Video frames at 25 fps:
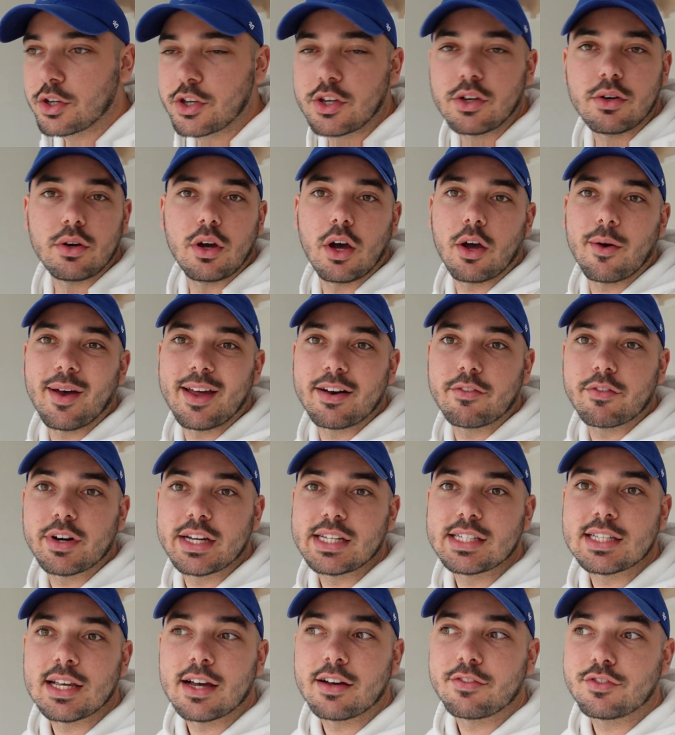Hugo and
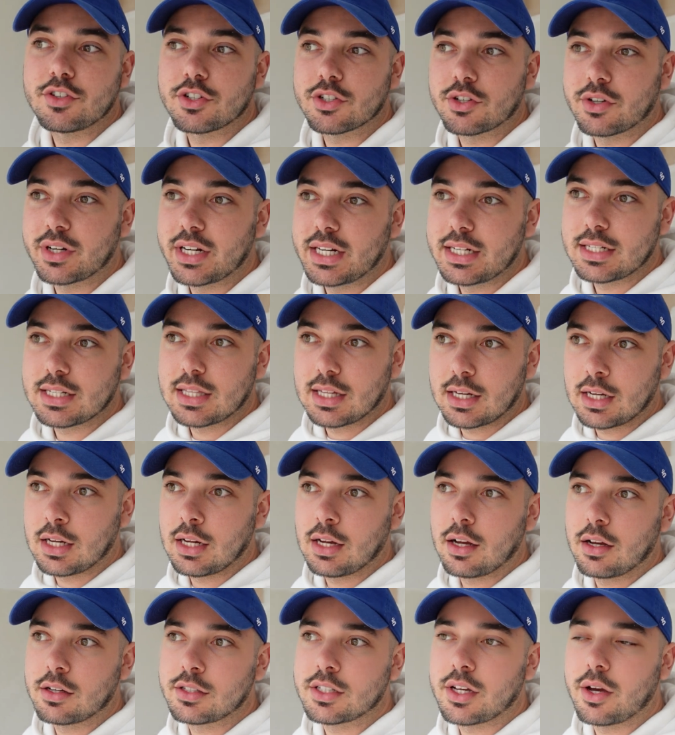Reese have just gone into the
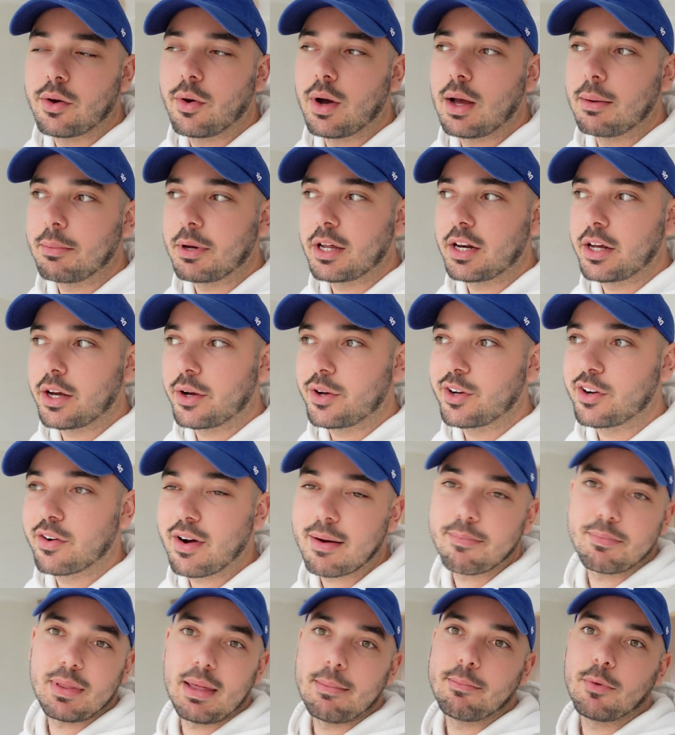car, so I'm gonna go and
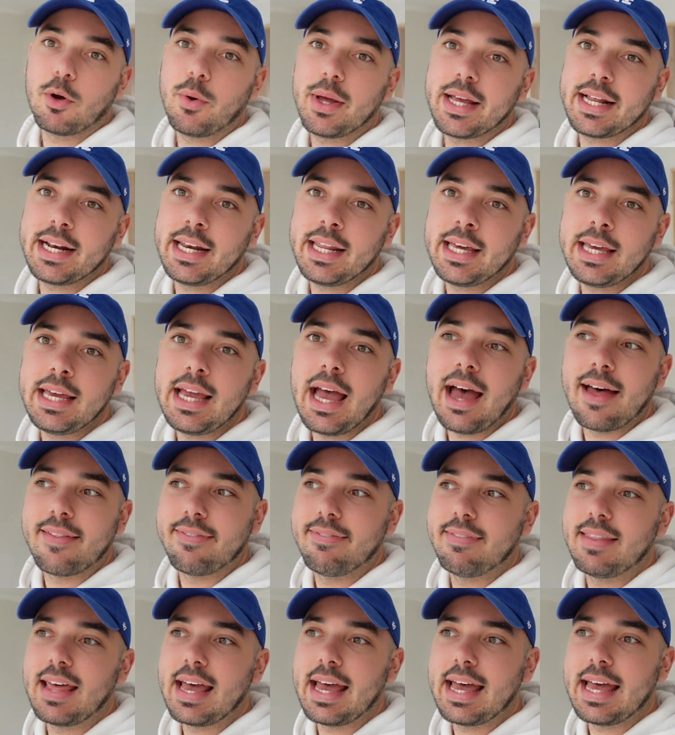grab them quickly,
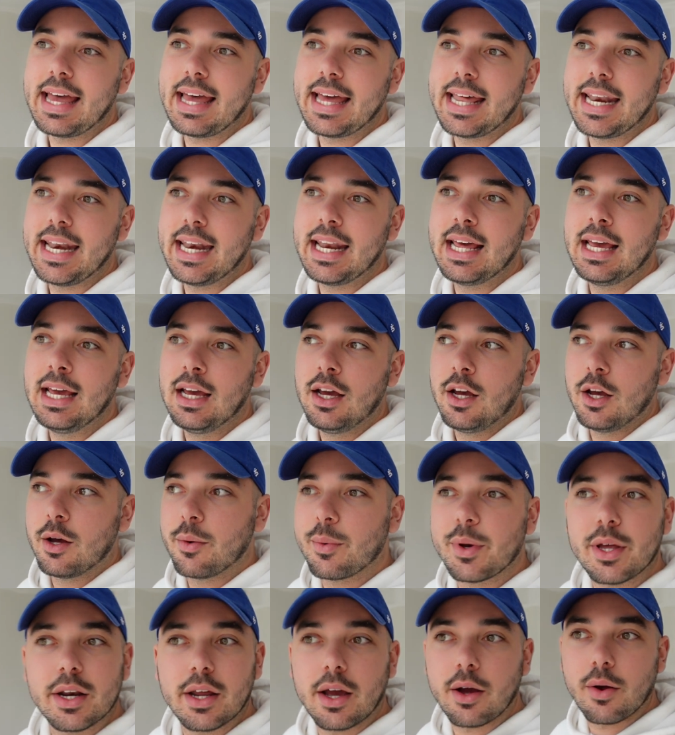and then
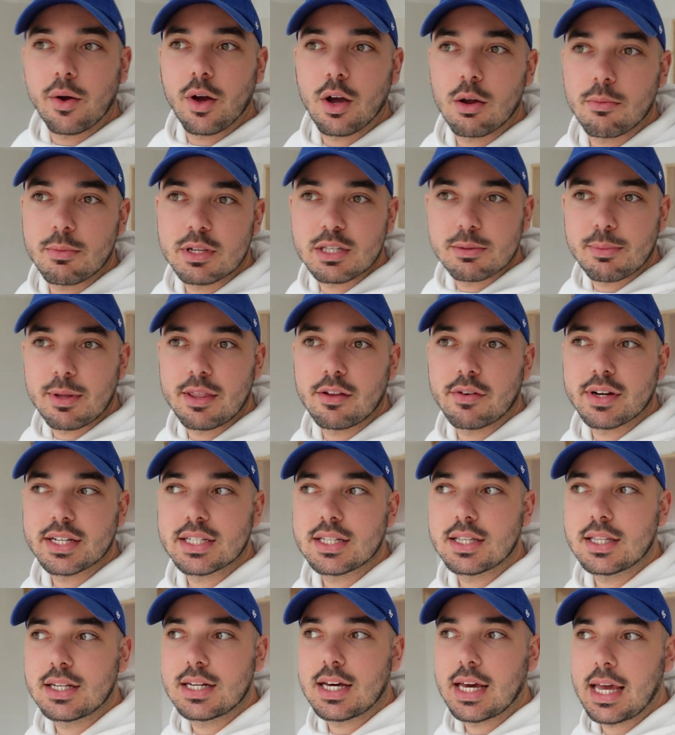we're gonna go home and spend the rest
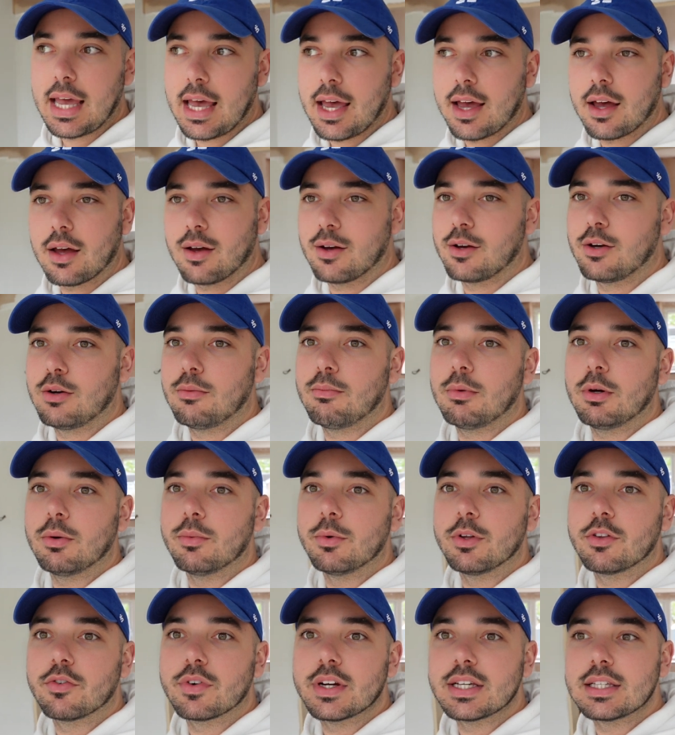of the day at home
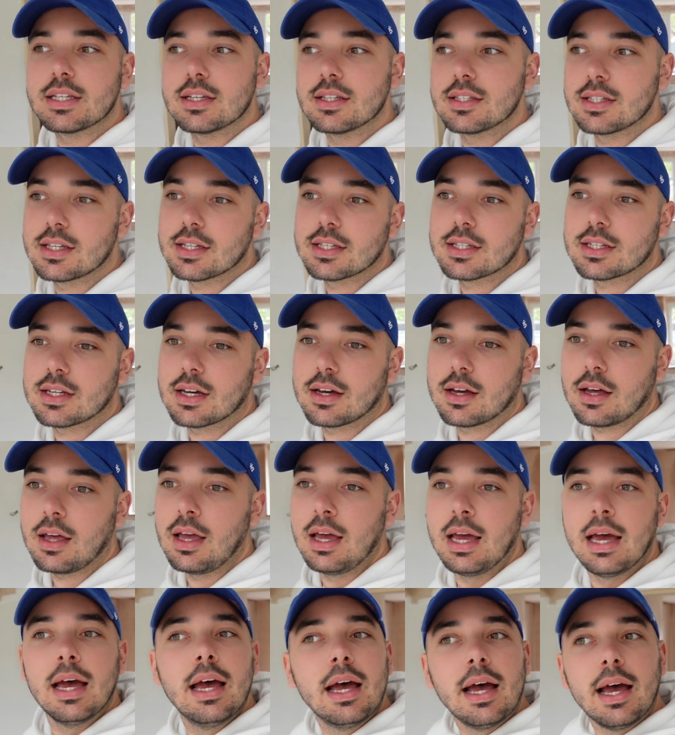with Reese's sister
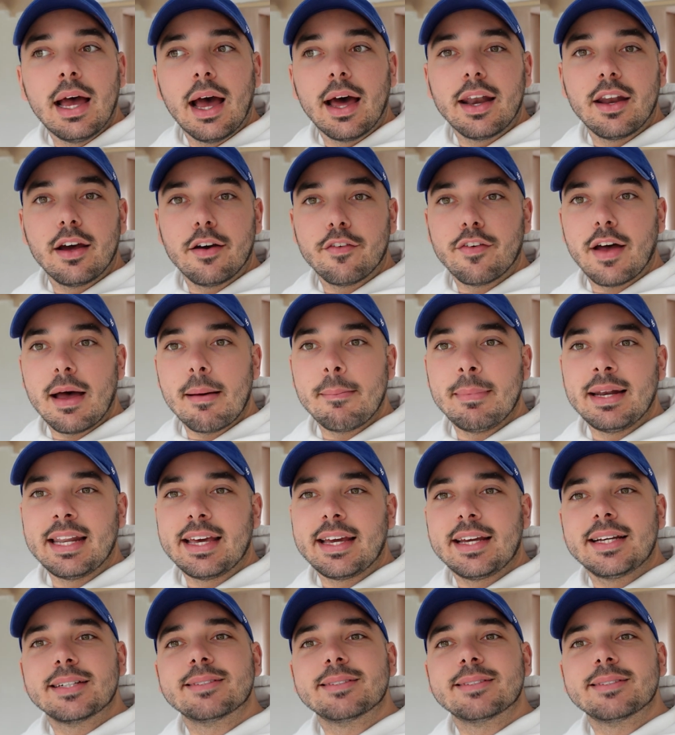and her family.